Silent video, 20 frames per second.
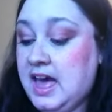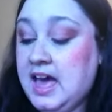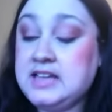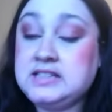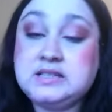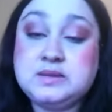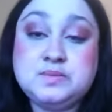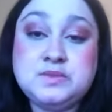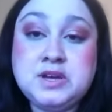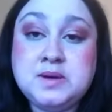
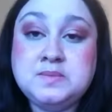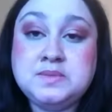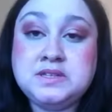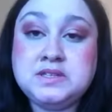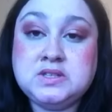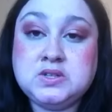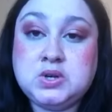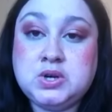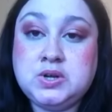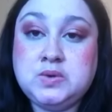And sometimes
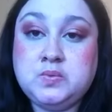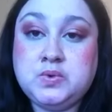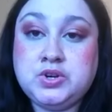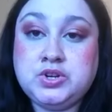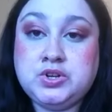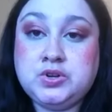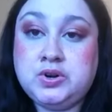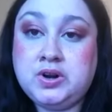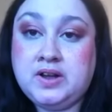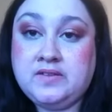it's good
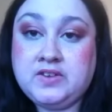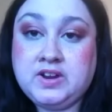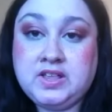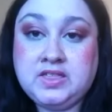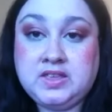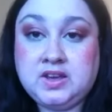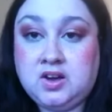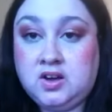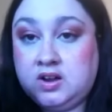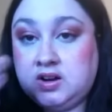when you don't have
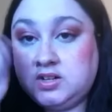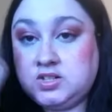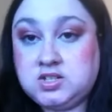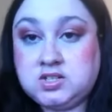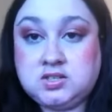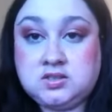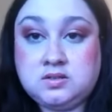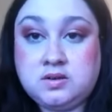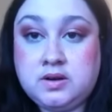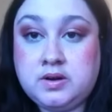anything on and
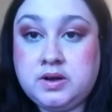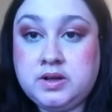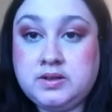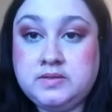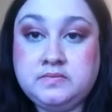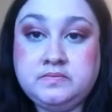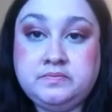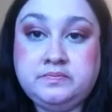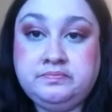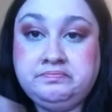just throw
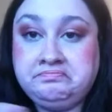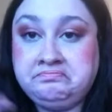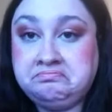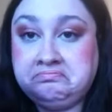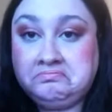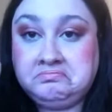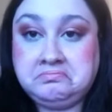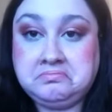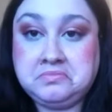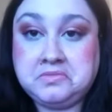it
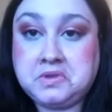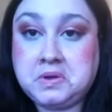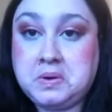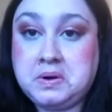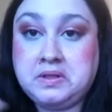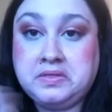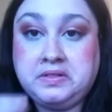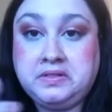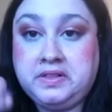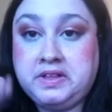
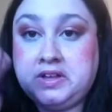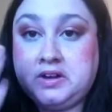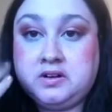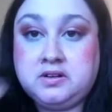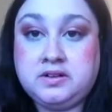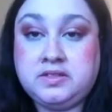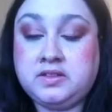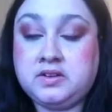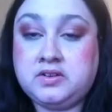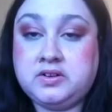on the lid
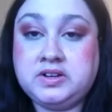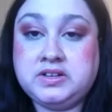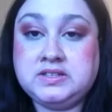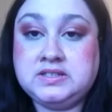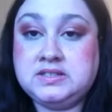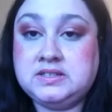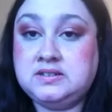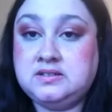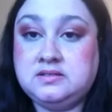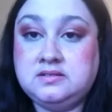or in the
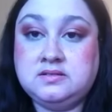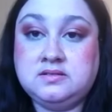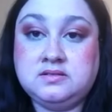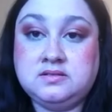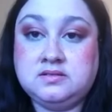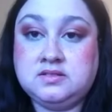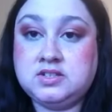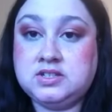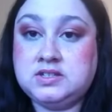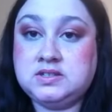crease and
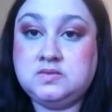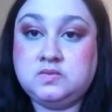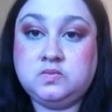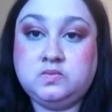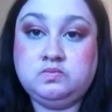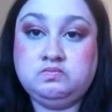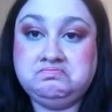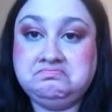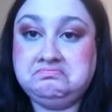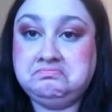just
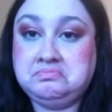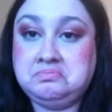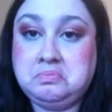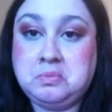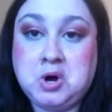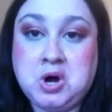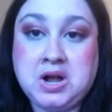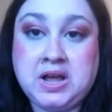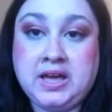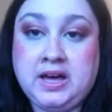
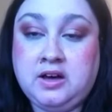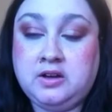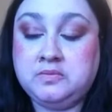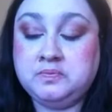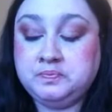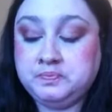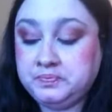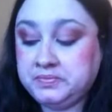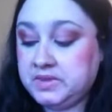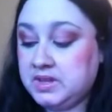walk out.
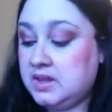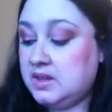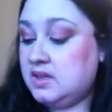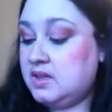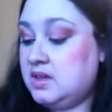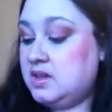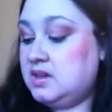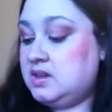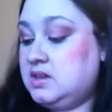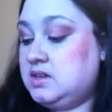
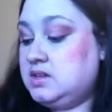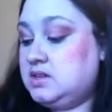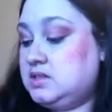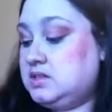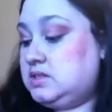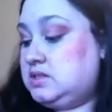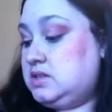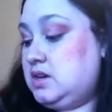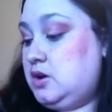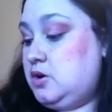
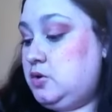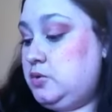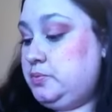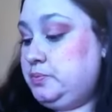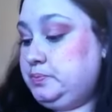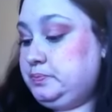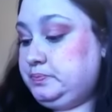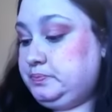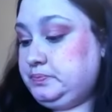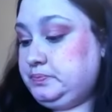So